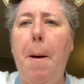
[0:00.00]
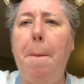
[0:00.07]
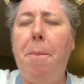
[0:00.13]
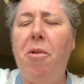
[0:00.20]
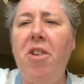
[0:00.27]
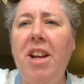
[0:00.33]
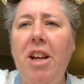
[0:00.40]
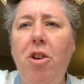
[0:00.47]

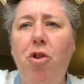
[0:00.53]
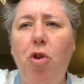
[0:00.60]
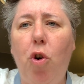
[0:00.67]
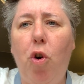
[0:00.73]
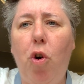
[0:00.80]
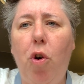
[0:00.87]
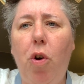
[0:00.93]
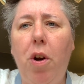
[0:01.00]
Pretty
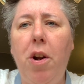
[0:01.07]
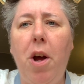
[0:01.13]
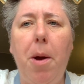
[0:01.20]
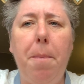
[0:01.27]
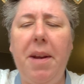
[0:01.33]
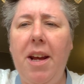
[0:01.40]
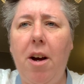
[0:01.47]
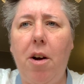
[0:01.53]
sure
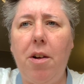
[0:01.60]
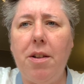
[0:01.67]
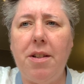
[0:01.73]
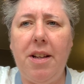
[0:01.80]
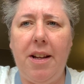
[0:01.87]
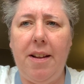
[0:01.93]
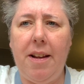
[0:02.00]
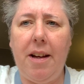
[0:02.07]
nobody
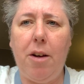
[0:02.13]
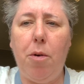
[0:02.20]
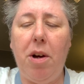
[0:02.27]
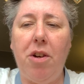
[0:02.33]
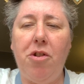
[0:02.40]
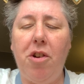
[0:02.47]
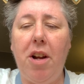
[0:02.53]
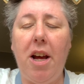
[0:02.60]
answered in their
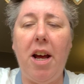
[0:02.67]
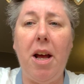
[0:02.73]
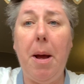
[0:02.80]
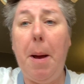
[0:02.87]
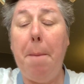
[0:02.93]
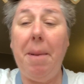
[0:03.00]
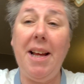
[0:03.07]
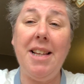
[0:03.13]
questionnaire.
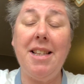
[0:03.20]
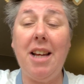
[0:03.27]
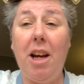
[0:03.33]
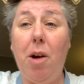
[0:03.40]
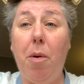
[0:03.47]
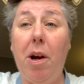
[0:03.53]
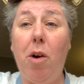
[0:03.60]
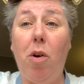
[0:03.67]
Please
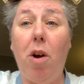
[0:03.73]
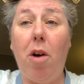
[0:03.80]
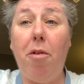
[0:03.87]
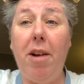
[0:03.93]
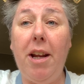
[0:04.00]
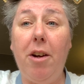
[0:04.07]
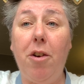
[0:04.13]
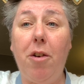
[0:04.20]
take away all our
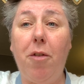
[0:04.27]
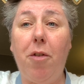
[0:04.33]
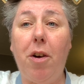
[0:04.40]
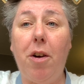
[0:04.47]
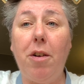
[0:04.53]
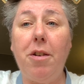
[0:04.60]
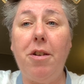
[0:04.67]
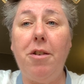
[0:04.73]
really good
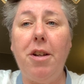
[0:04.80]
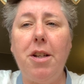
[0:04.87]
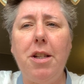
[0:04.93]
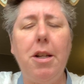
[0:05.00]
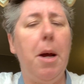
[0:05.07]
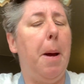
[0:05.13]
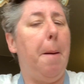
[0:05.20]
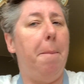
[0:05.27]
advantages.
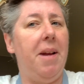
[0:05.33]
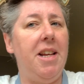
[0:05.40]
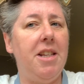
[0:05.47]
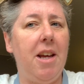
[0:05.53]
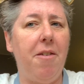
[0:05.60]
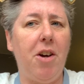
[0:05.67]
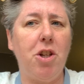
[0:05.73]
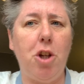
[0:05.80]
Please
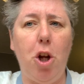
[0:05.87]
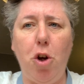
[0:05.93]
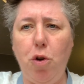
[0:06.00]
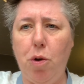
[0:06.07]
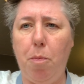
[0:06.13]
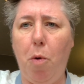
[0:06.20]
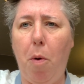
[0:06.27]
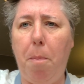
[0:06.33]
give us
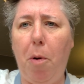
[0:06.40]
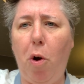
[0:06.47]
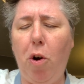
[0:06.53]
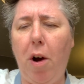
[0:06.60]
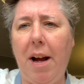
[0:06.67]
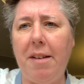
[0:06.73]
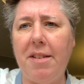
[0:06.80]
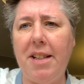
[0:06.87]
loads more
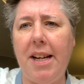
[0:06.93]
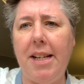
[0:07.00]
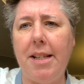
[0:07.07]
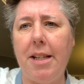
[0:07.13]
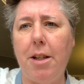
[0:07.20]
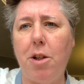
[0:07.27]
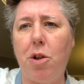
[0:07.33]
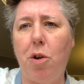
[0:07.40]
block-out days
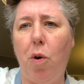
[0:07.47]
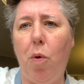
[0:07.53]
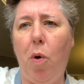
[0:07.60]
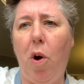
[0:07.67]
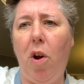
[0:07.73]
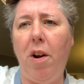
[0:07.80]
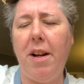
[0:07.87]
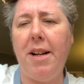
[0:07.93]
in the school
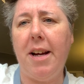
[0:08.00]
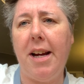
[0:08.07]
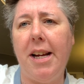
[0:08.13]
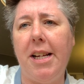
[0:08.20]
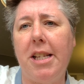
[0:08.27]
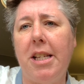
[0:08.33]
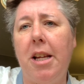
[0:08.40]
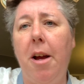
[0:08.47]

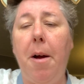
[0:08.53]
holidays.